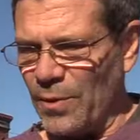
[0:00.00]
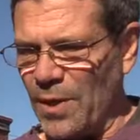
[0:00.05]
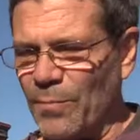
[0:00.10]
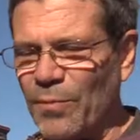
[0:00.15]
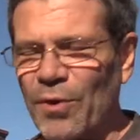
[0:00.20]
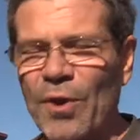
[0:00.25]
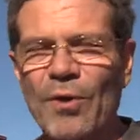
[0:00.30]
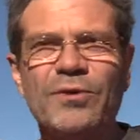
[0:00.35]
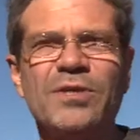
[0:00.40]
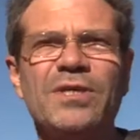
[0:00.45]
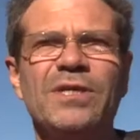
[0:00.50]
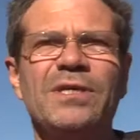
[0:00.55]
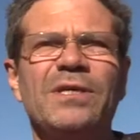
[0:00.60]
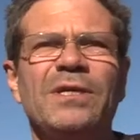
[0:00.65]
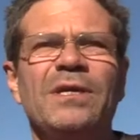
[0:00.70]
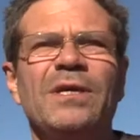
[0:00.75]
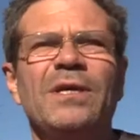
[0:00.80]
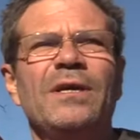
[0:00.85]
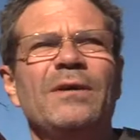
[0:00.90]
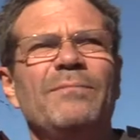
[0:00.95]
We approach
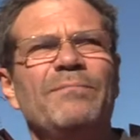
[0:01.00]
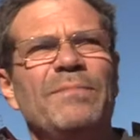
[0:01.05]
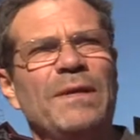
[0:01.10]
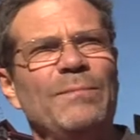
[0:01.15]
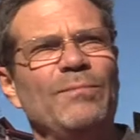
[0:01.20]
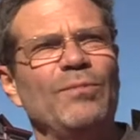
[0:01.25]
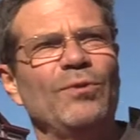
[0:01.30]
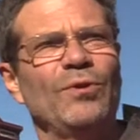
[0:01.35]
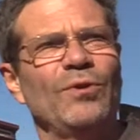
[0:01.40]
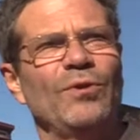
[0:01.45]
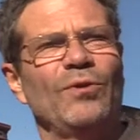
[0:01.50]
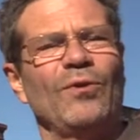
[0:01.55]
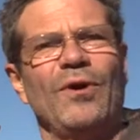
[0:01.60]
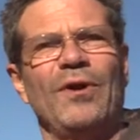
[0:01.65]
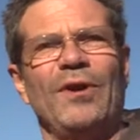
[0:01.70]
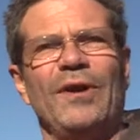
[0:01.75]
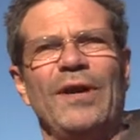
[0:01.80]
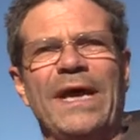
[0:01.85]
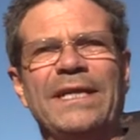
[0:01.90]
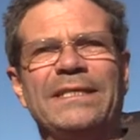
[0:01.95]
people
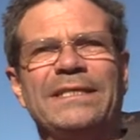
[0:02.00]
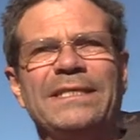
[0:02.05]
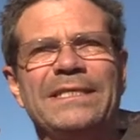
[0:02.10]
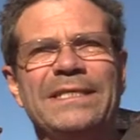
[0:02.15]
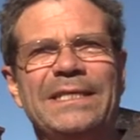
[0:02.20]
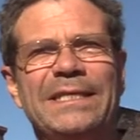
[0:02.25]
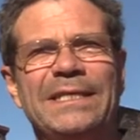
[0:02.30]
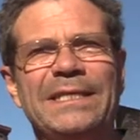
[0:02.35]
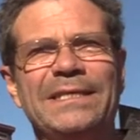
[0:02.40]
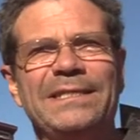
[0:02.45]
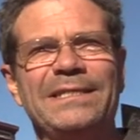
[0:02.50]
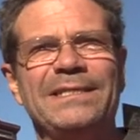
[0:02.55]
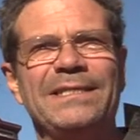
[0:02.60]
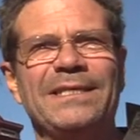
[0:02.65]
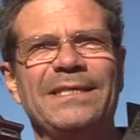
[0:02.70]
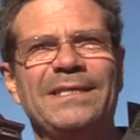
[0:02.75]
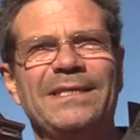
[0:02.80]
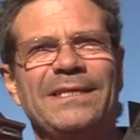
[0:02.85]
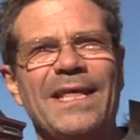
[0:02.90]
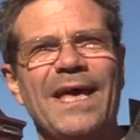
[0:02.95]
or entities
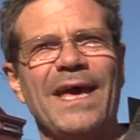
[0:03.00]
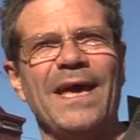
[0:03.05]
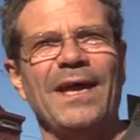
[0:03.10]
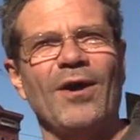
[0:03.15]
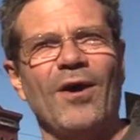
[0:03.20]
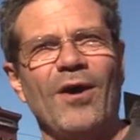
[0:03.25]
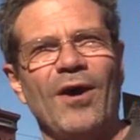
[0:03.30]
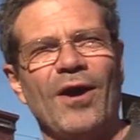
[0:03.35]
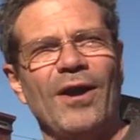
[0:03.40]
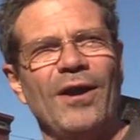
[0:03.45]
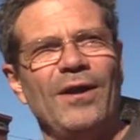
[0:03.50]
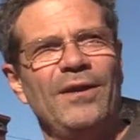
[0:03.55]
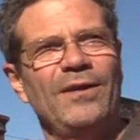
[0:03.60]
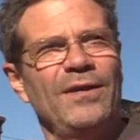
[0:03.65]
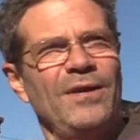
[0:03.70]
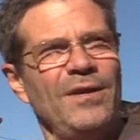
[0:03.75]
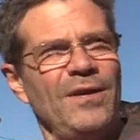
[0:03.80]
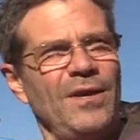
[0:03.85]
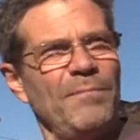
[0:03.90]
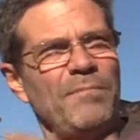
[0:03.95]
that are
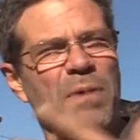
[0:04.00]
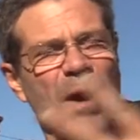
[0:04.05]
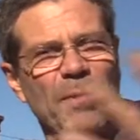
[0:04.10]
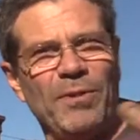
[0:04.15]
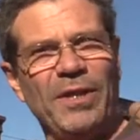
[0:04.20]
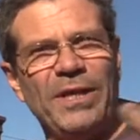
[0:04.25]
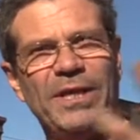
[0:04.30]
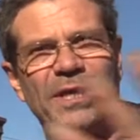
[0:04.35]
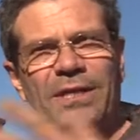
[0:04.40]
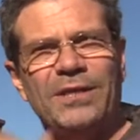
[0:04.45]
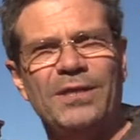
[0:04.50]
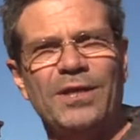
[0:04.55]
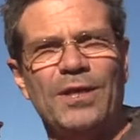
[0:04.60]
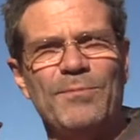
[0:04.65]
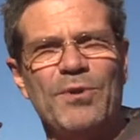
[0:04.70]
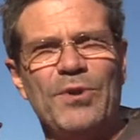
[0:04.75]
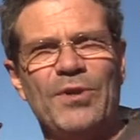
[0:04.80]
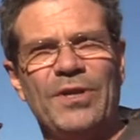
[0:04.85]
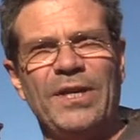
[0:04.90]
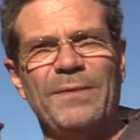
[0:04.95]
public,
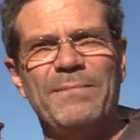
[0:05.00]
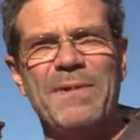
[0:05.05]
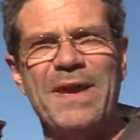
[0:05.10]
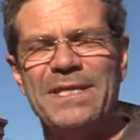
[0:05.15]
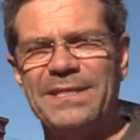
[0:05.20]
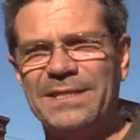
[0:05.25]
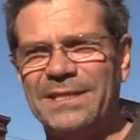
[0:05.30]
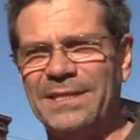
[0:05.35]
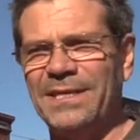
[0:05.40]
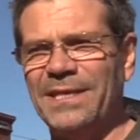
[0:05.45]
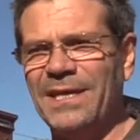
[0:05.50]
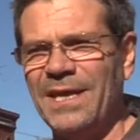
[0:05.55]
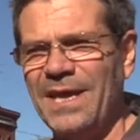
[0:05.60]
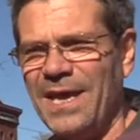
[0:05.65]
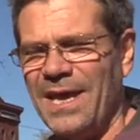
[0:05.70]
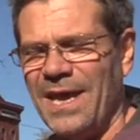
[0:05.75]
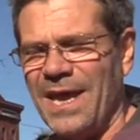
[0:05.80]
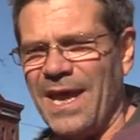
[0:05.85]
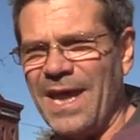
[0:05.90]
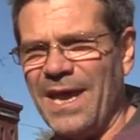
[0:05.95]
community based,
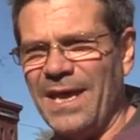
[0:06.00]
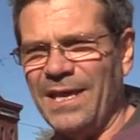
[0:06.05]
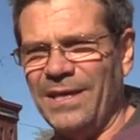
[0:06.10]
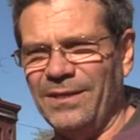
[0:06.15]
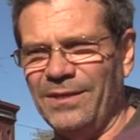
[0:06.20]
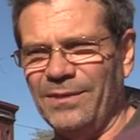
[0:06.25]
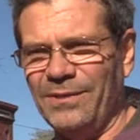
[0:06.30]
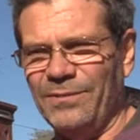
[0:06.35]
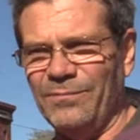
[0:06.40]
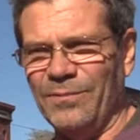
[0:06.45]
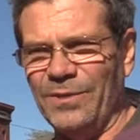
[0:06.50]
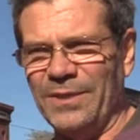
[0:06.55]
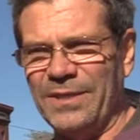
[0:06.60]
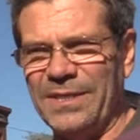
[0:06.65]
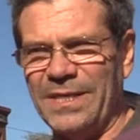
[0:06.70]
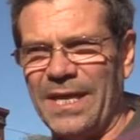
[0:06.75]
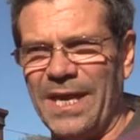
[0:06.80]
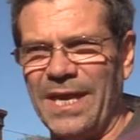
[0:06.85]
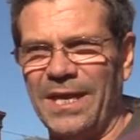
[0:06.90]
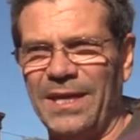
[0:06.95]
and we
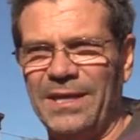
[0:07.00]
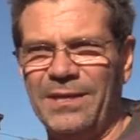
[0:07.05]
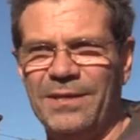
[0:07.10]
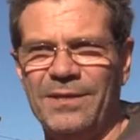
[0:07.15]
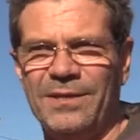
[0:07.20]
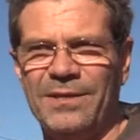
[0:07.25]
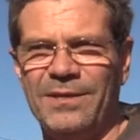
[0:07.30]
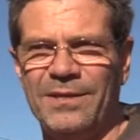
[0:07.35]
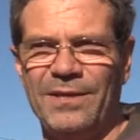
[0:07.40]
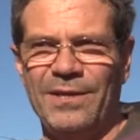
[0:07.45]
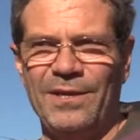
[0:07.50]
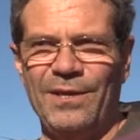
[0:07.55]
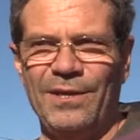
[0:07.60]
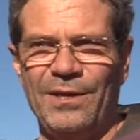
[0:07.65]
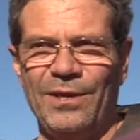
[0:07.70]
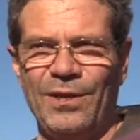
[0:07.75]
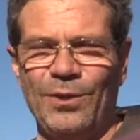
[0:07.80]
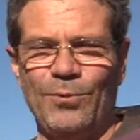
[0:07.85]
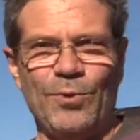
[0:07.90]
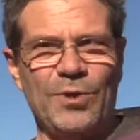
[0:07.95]
say,
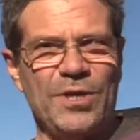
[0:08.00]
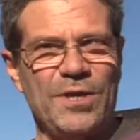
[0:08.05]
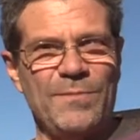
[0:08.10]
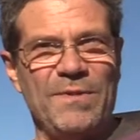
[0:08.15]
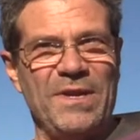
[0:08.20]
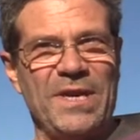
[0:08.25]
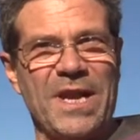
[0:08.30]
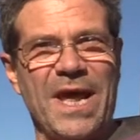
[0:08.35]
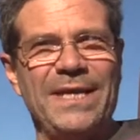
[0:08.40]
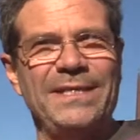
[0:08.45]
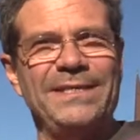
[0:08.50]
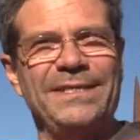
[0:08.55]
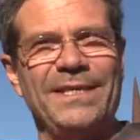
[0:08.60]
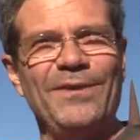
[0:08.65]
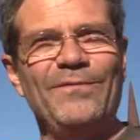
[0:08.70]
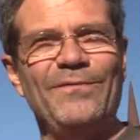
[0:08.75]
wouldn't it be nice